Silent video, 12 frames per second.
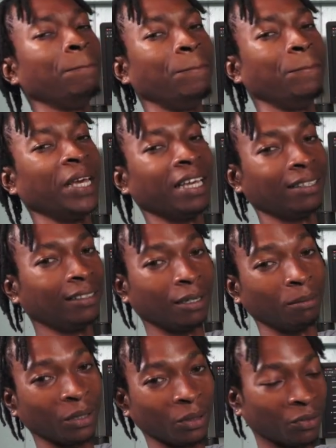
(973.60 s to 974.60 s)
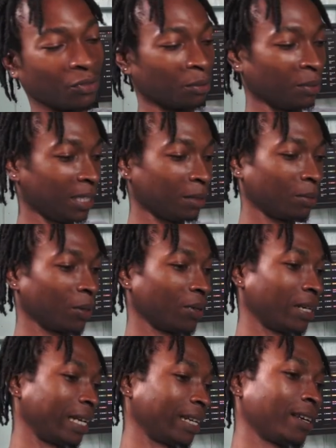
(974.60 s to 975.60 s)
big W for me, bro.
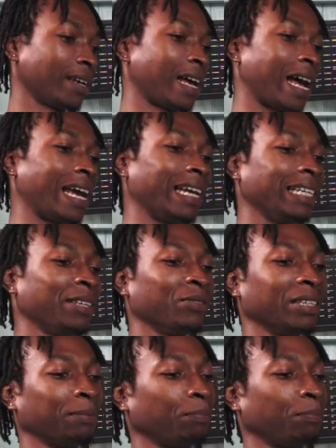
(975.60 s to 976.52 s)
Like, I ain't even